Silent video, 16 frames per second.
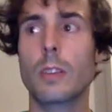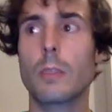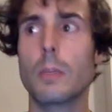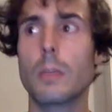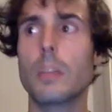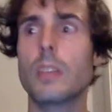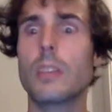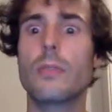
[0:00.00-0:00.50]

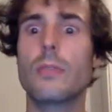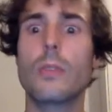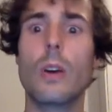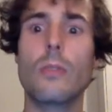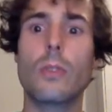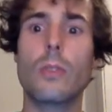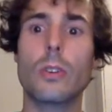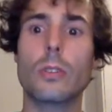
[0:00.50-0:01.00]
but if you
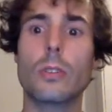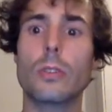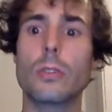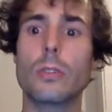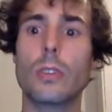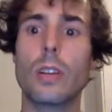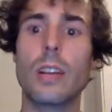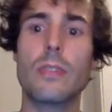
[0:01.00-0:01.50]
avoid
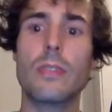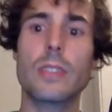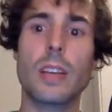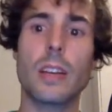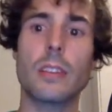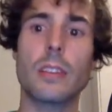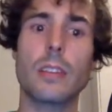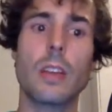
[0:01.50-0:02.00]
the left
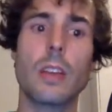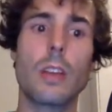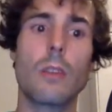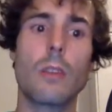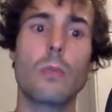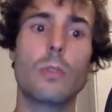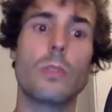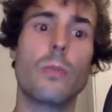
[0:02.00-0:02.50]
side
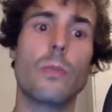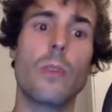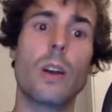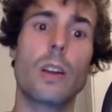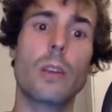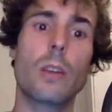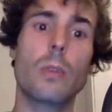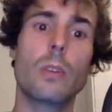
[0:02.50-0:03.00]
with the
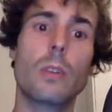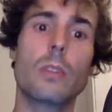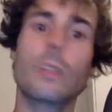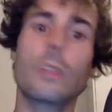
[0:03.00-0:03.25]
var keyword,